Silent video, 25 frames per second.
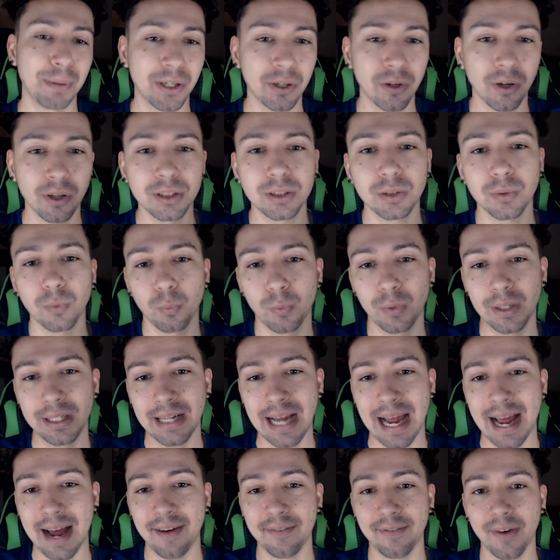because
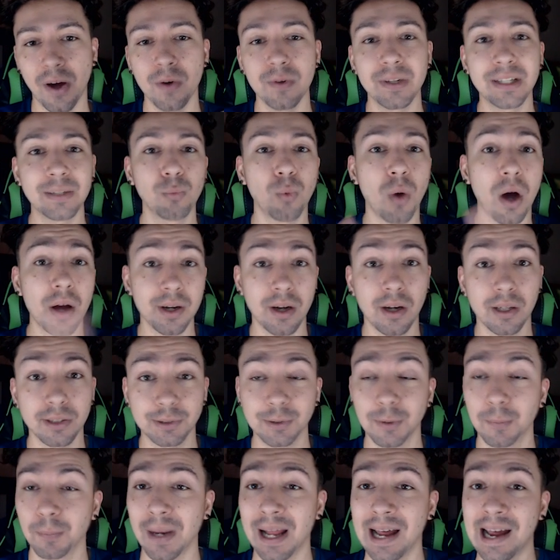we have only one
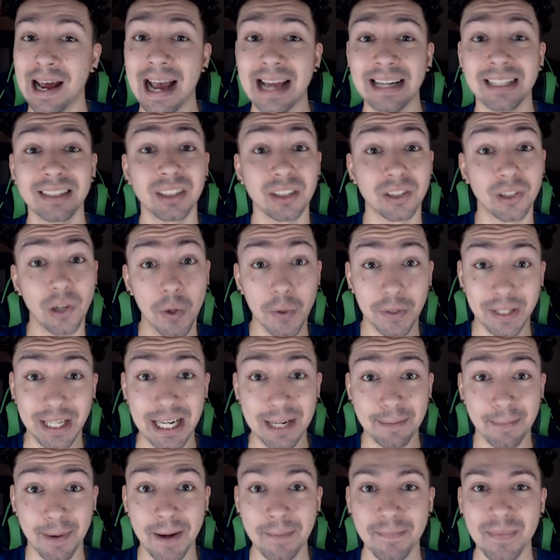Arsenal player and it's a
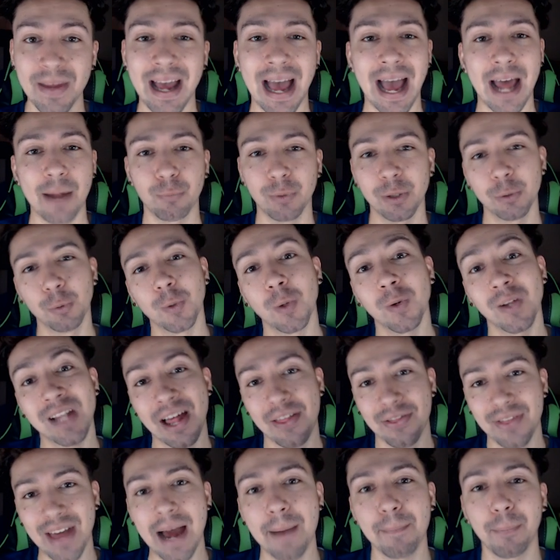goalkeeper, and we
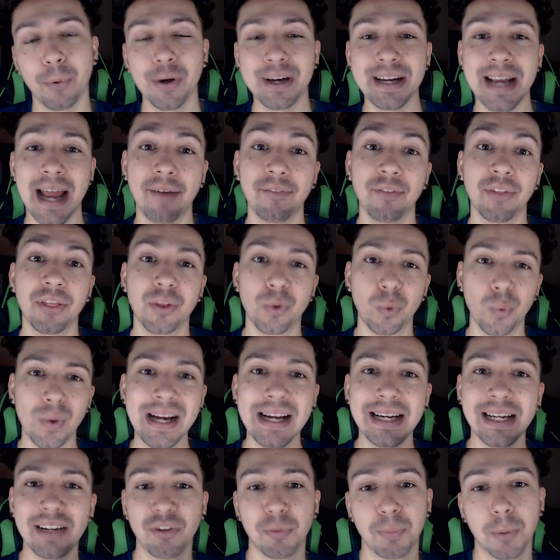will at that point have
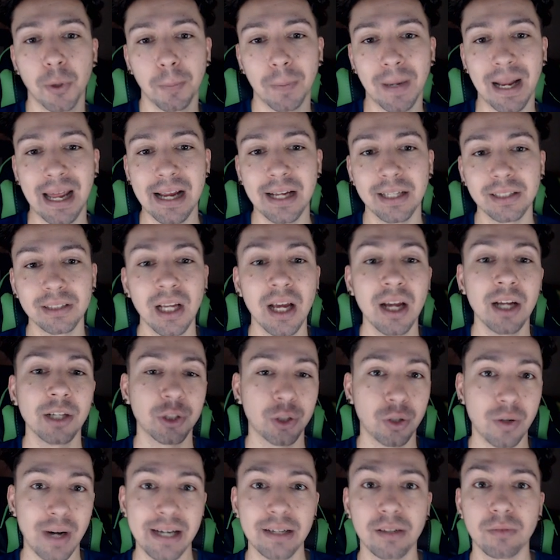3 Liverpool players,
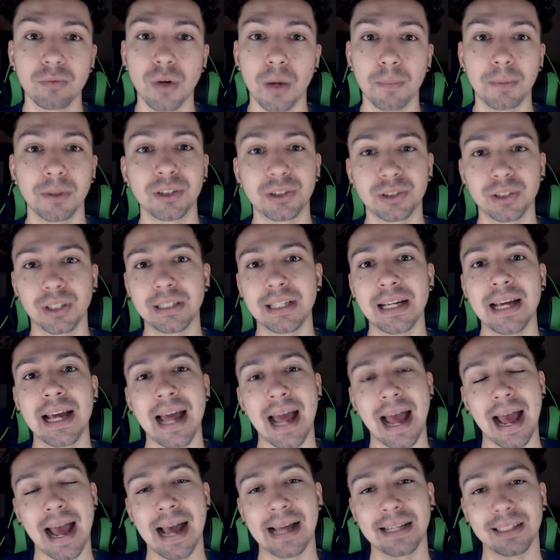Trent, Robertson
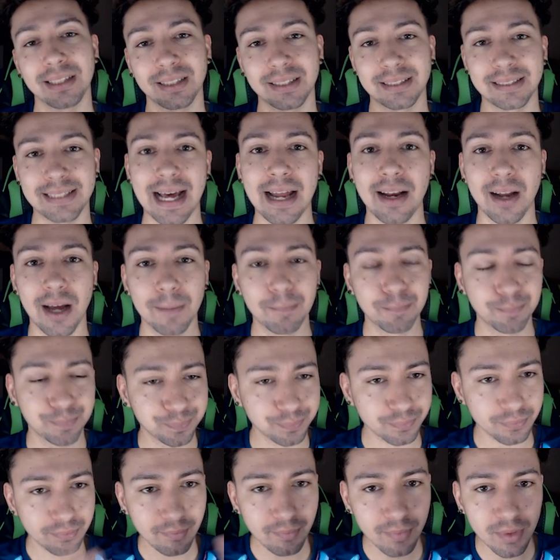and Salah,
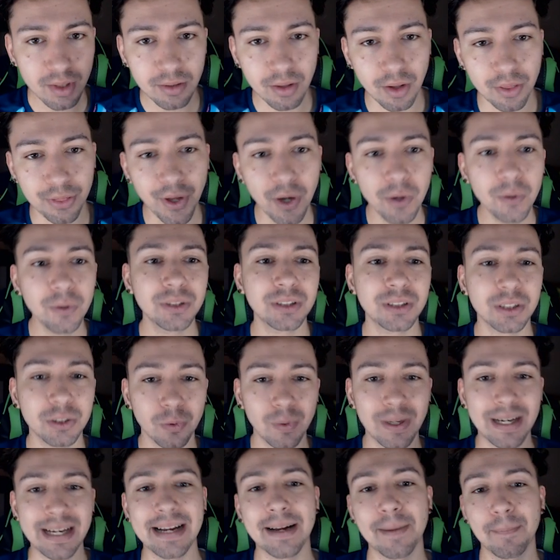those
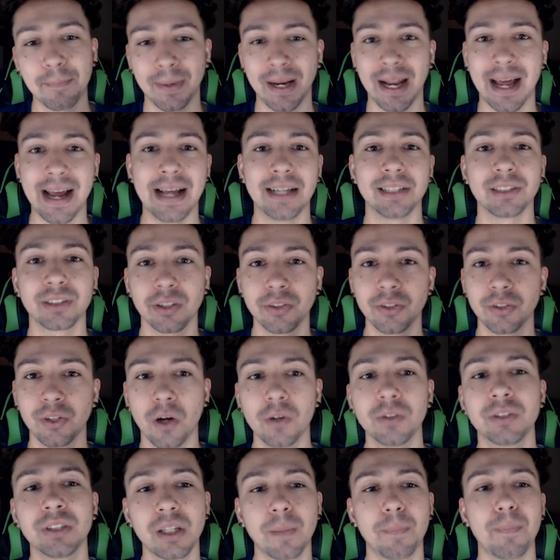3 players can
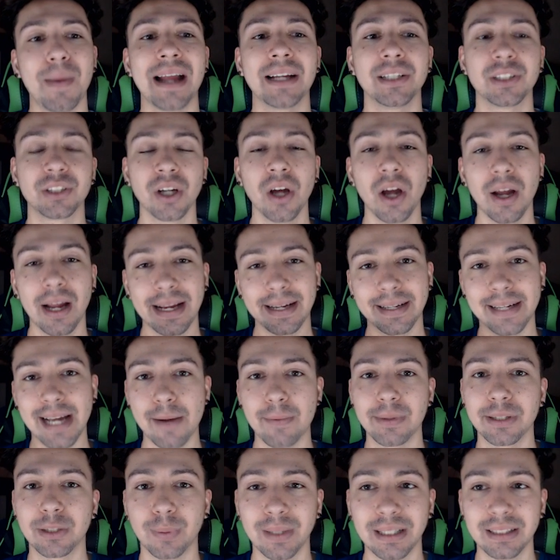go to the bench in
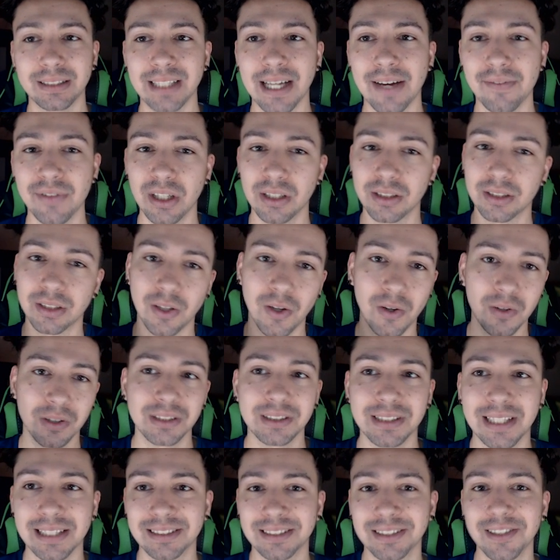game week 27 as
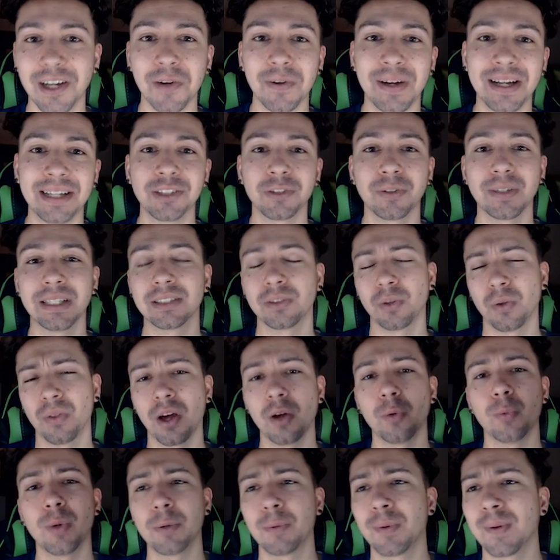long as there's no injuries,
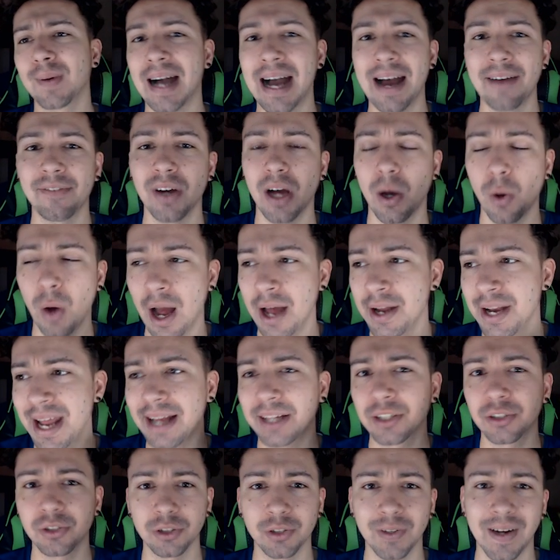although we will have an
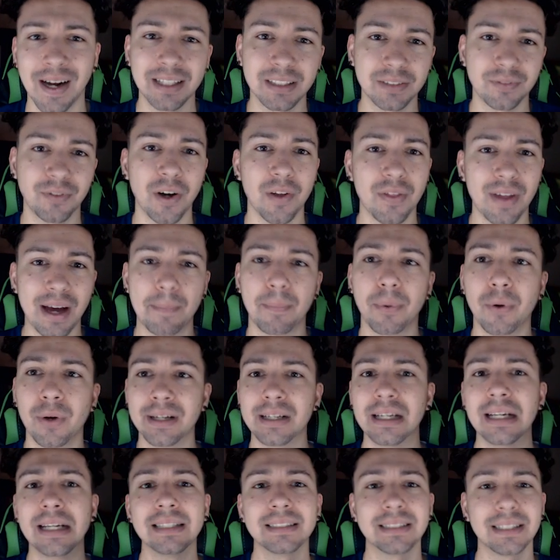extra transfer at that
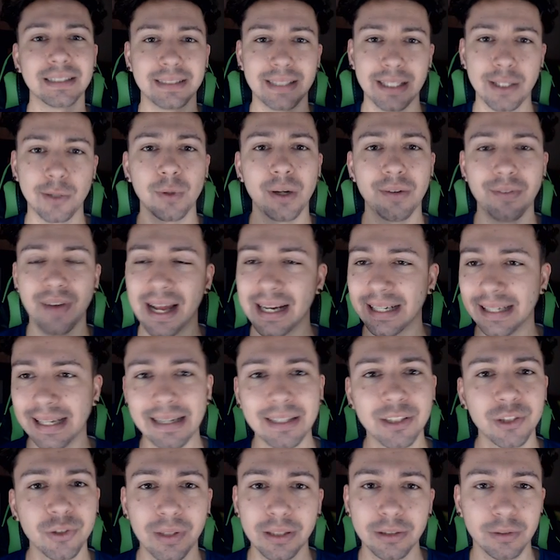point to deal with any
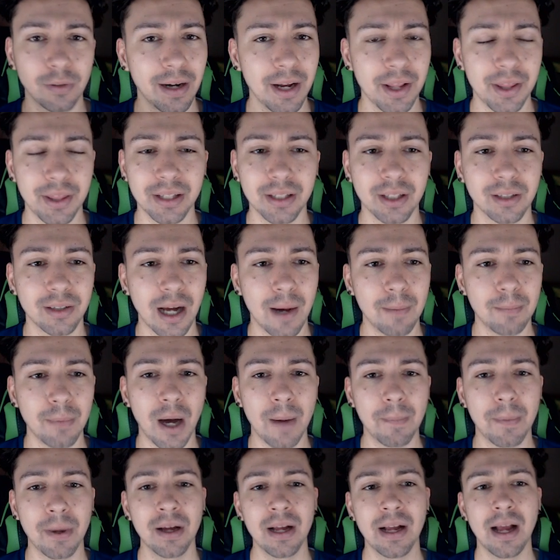injuries or anything that
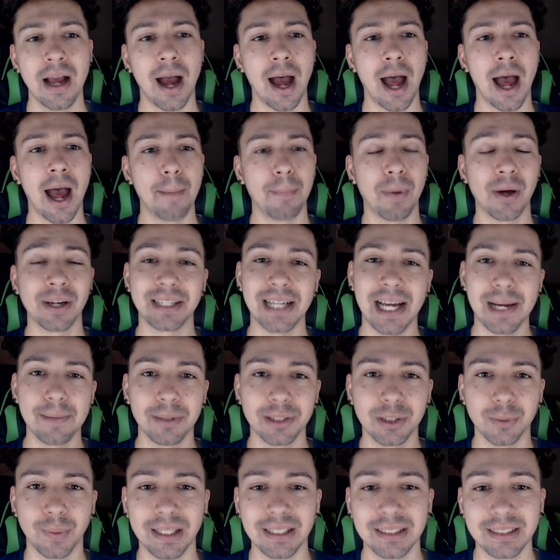come up by
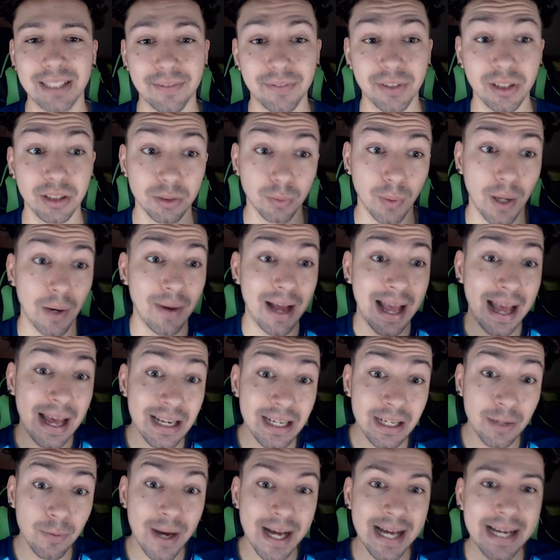game week 27 as well.
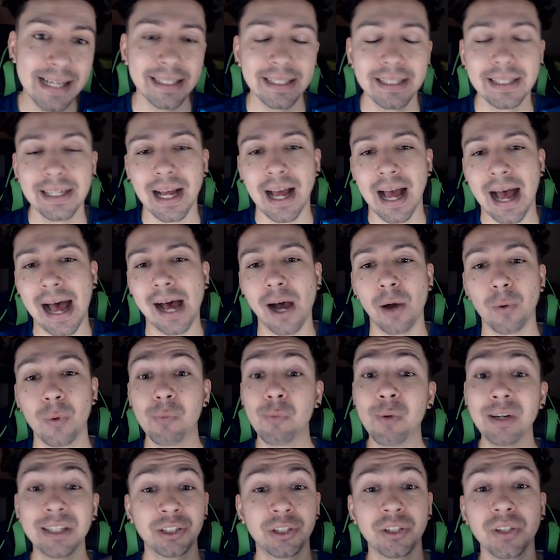Anyway,
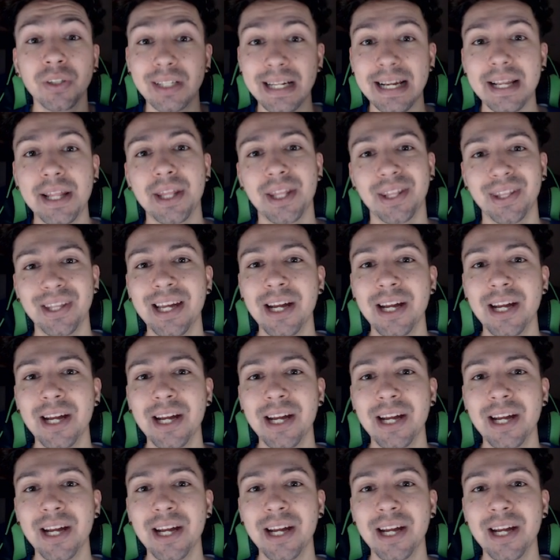we should in